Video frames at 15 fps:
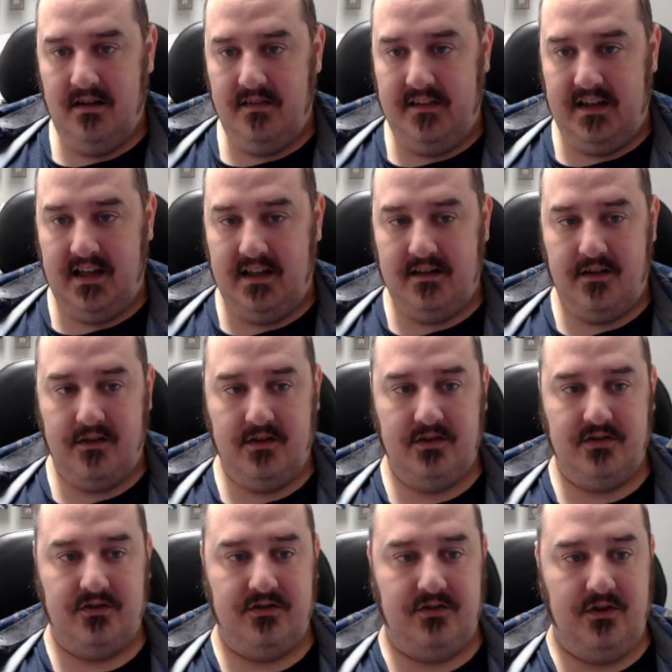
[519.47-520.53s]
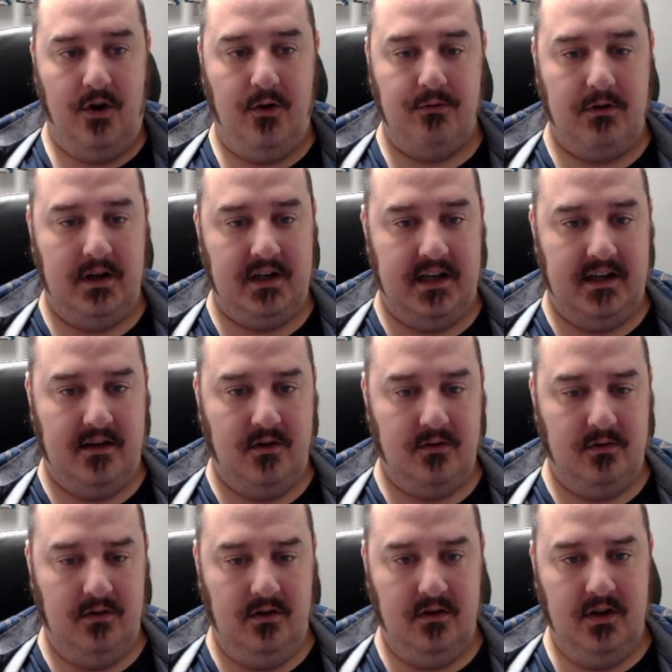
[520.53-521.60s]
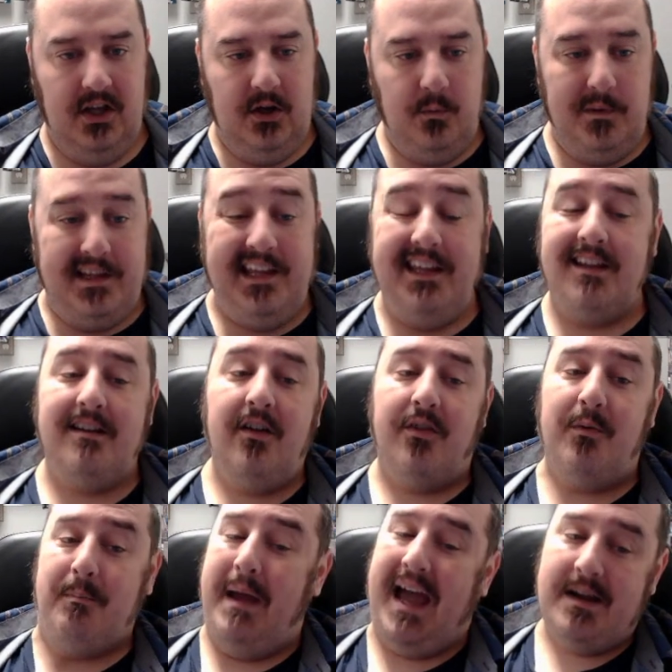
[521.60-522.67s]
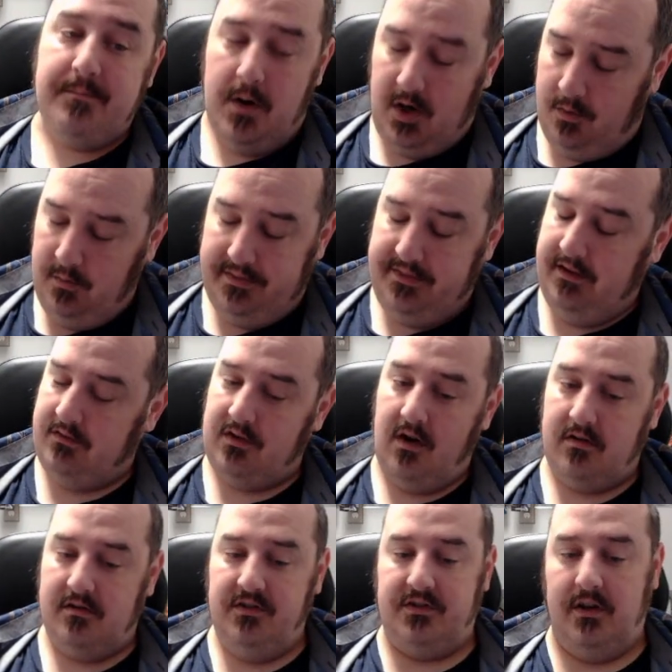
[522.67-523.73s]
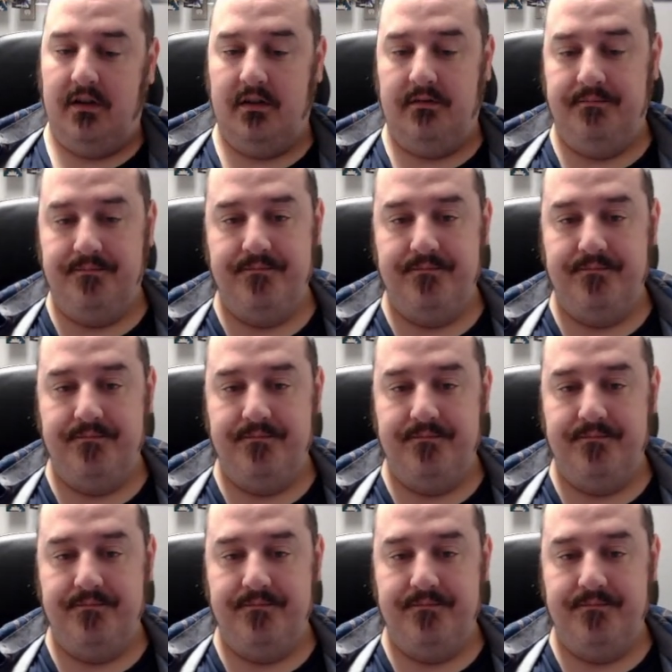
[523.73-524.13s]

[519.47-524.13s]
They got another Snorunt out. We can get another Magmar with this Artisan.